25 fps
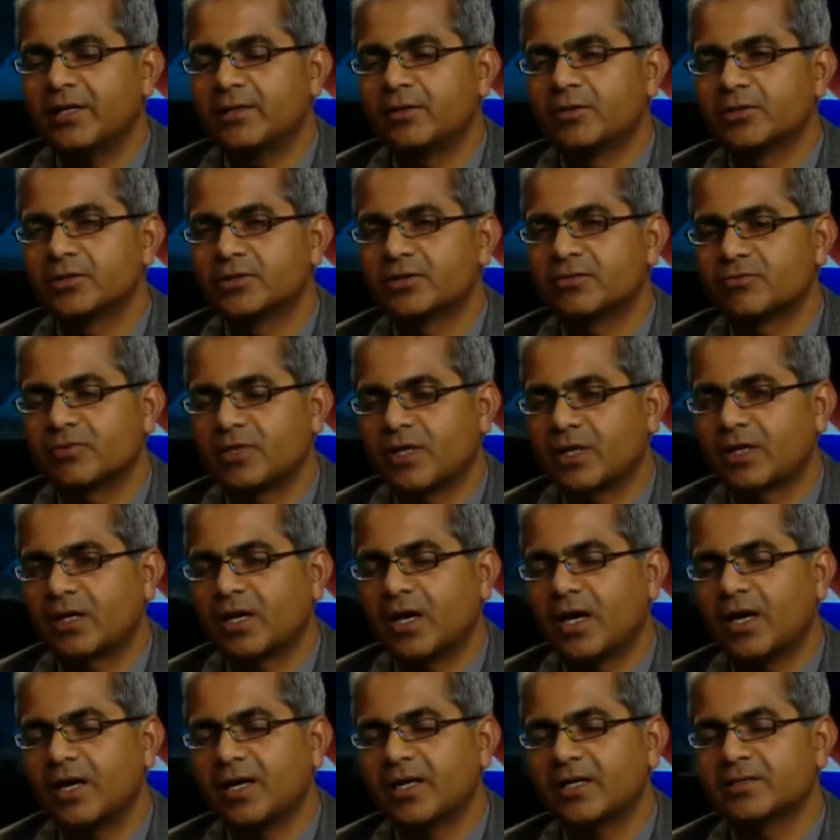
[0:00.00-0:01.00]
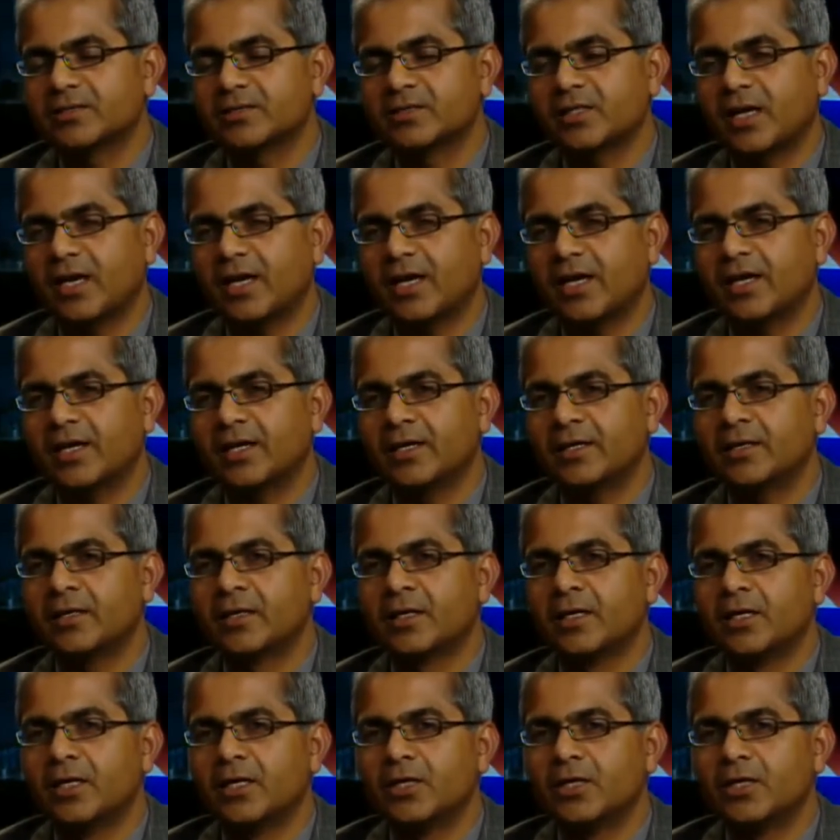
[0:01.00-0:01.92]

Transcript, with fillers: dose of narcotics and